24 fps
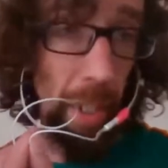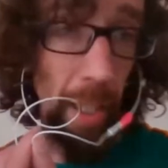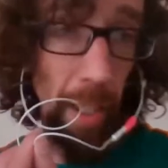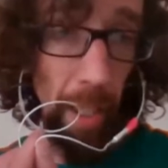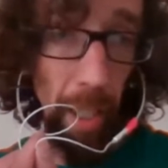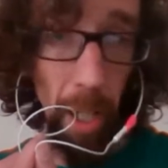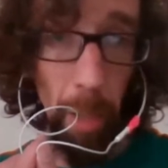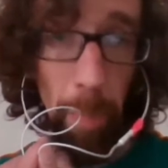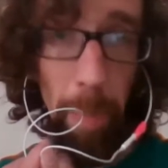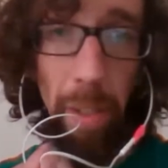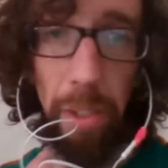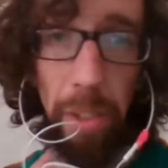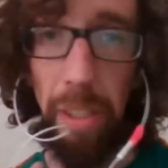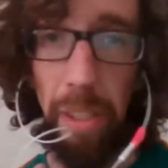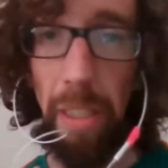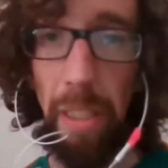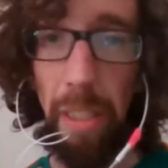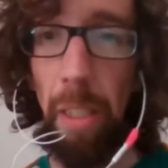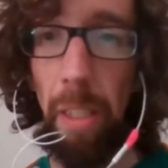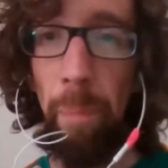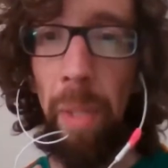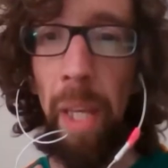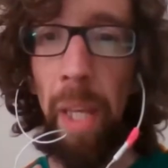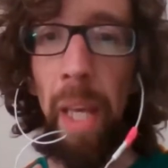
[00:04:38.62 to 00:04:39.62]
policies.
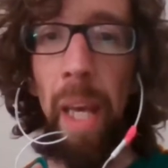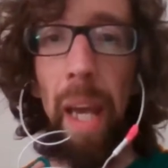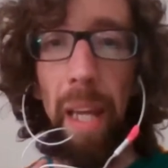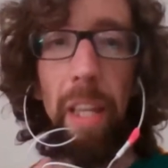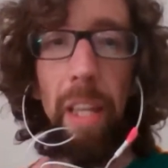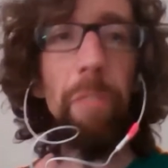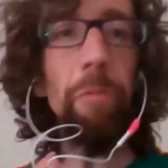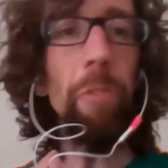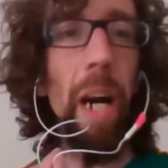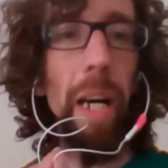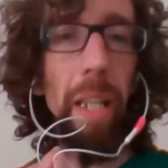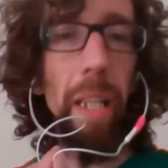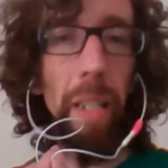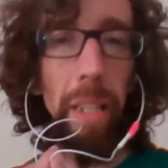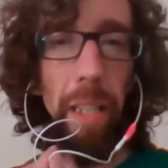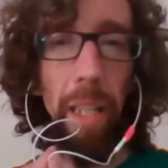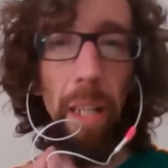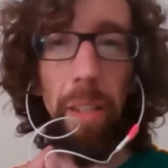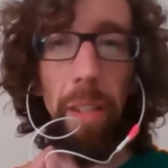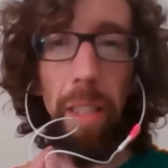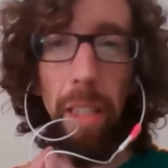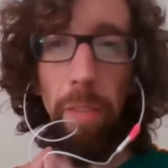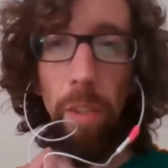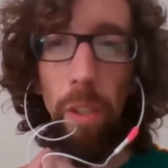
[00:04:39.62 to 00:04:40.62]
And then finally, I'll
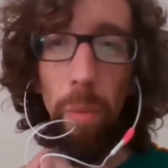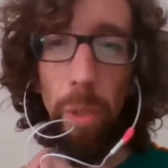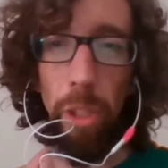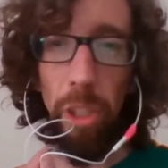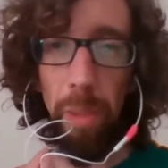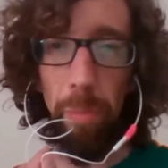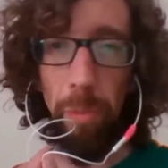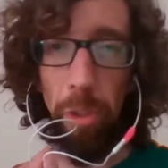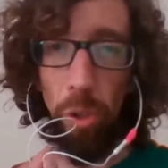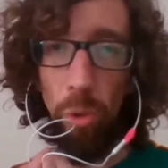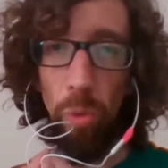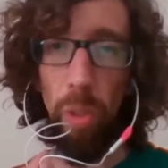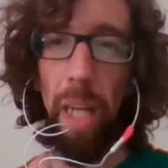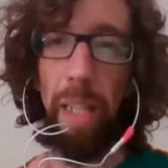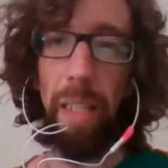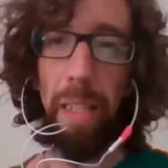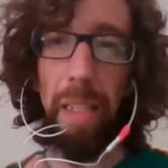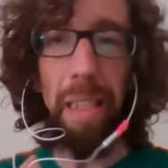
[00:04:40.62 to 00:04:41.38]
leave you with some direct